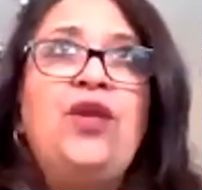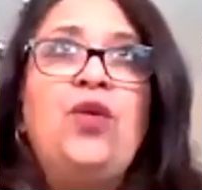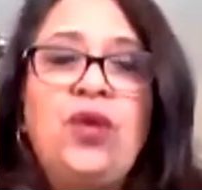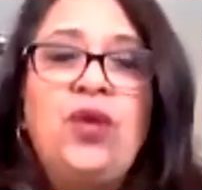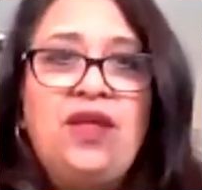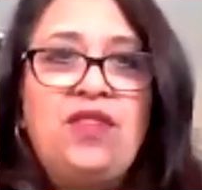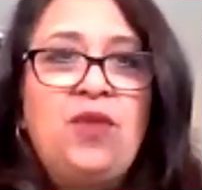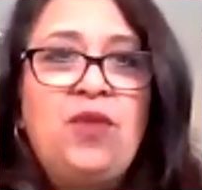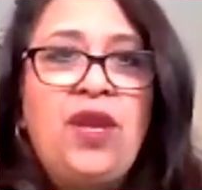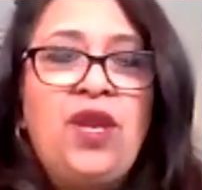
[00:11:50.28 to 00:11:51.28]
looking at
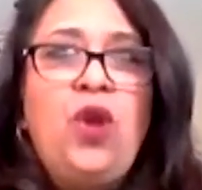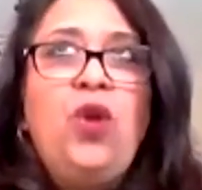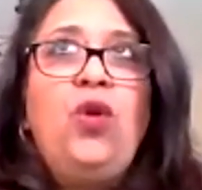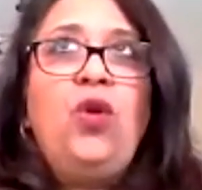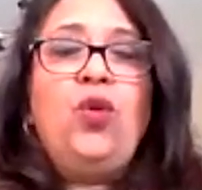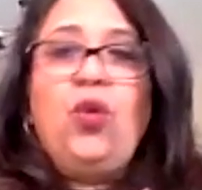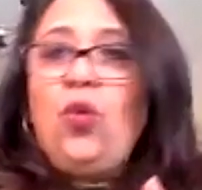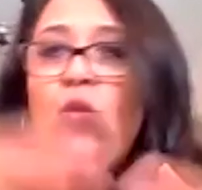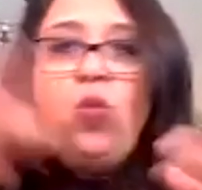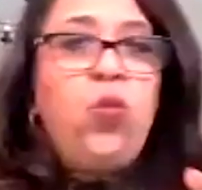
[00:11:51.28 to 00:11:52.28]
them going,
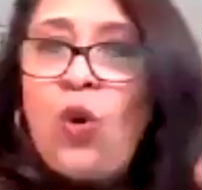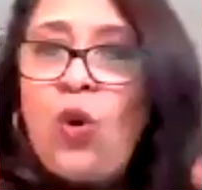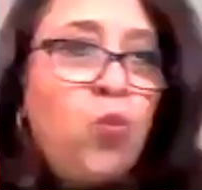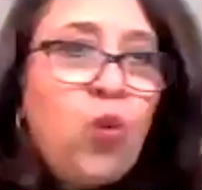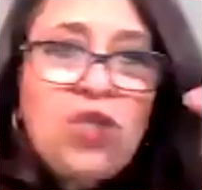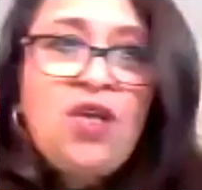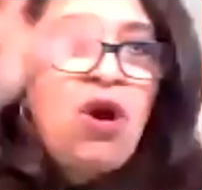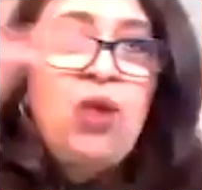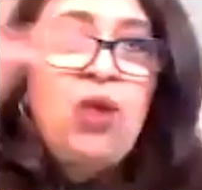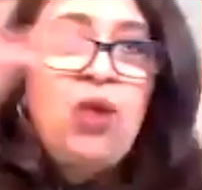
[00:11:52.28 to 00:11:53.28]
what
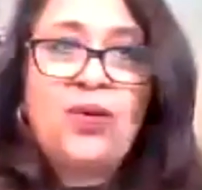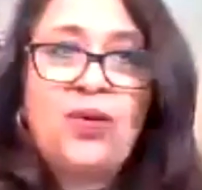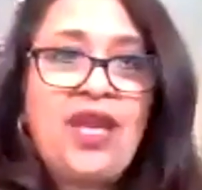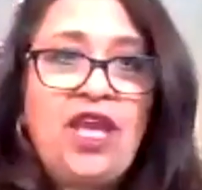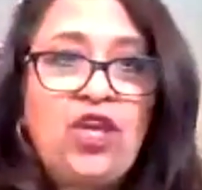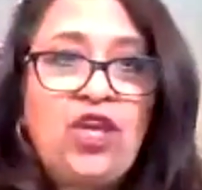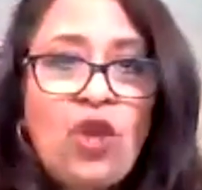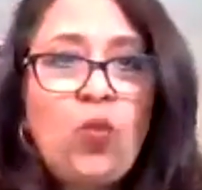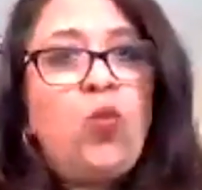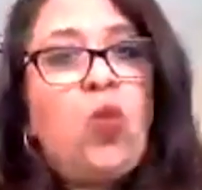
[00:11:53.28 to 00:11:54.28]
are we doing here?
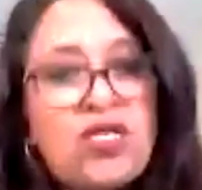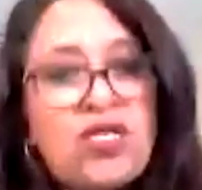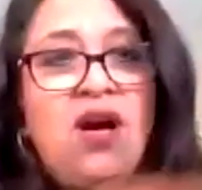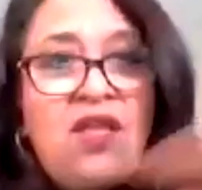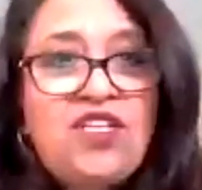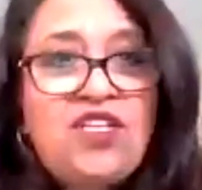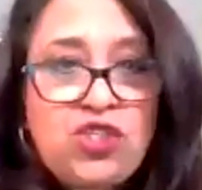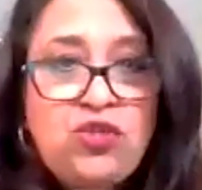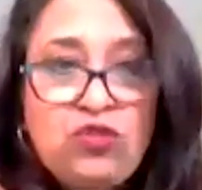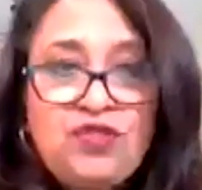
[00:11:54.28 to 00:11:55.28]
What are these
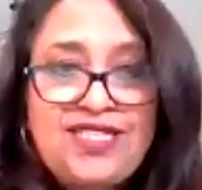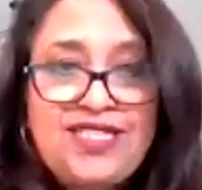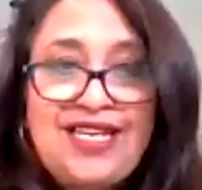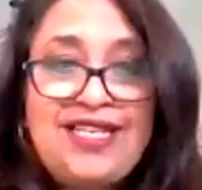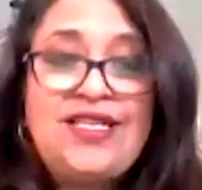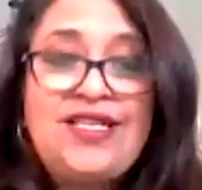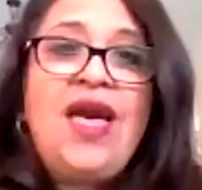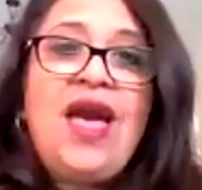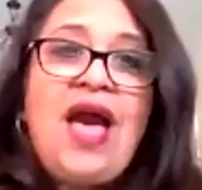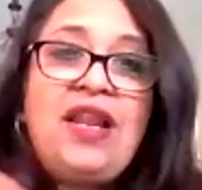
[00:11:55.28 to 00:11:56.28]
children's needs?
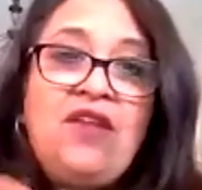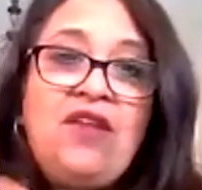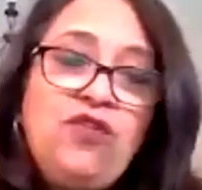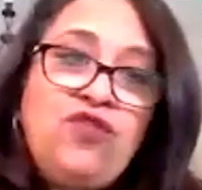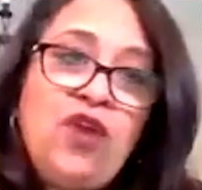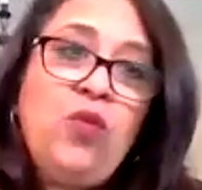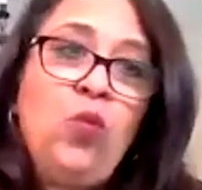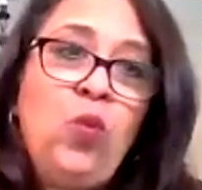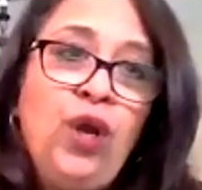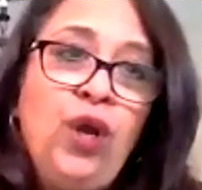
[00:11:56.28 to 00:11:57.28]
And if you don't
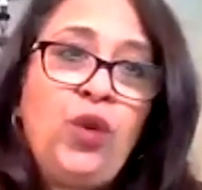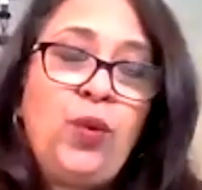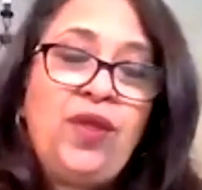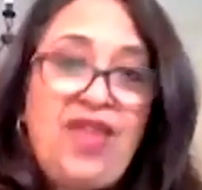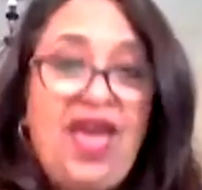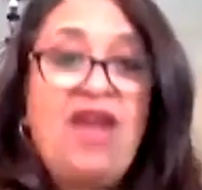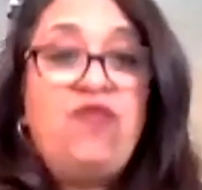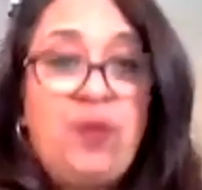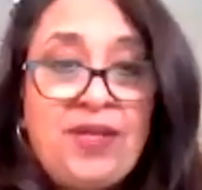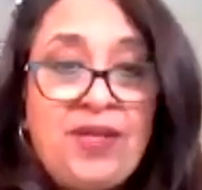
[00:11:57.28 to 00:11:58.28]
work with
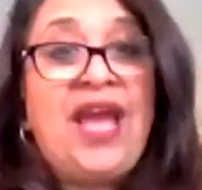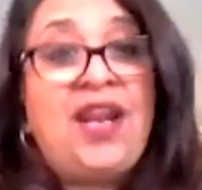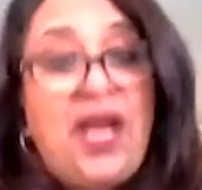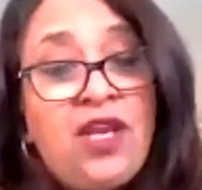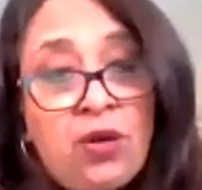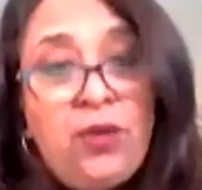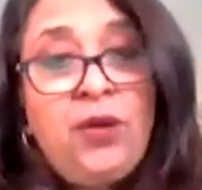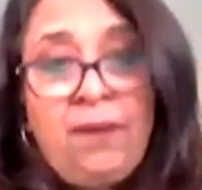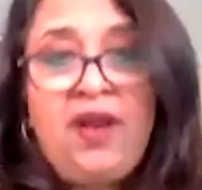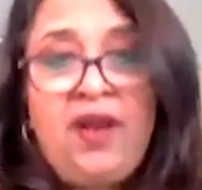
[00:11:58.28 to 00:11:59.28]
everybody, and I
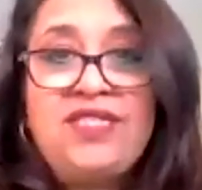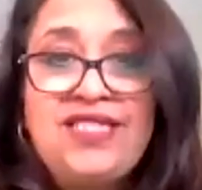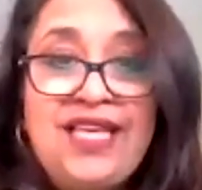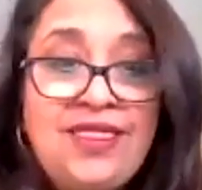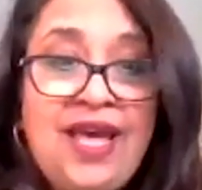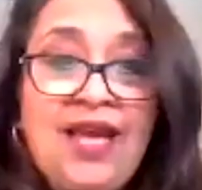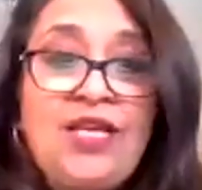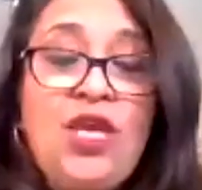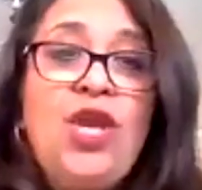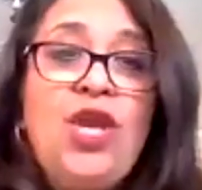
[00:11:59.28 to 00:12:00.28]
include parents in that,
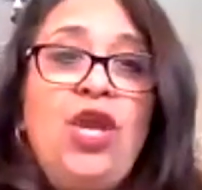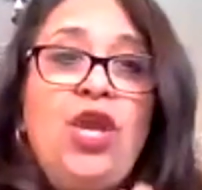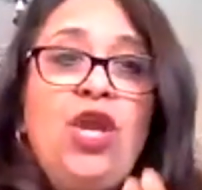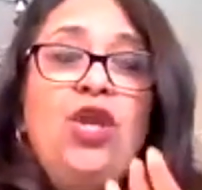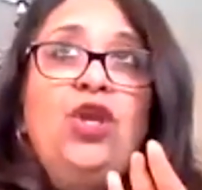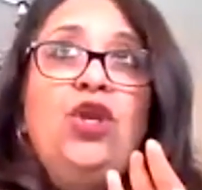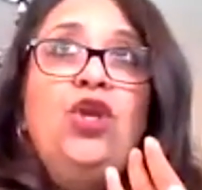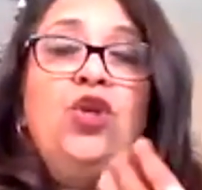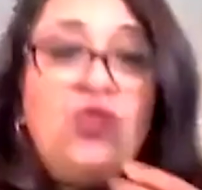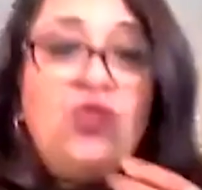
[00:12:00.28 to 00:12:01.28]

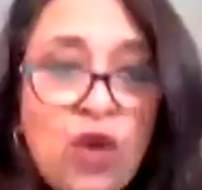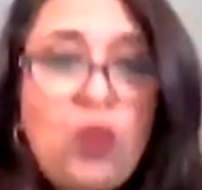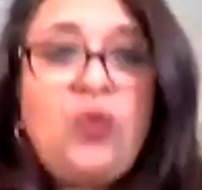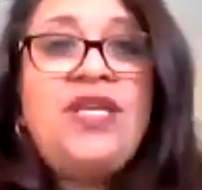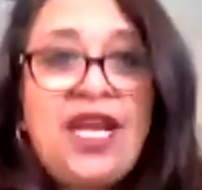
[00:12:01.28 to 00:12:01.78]
you don't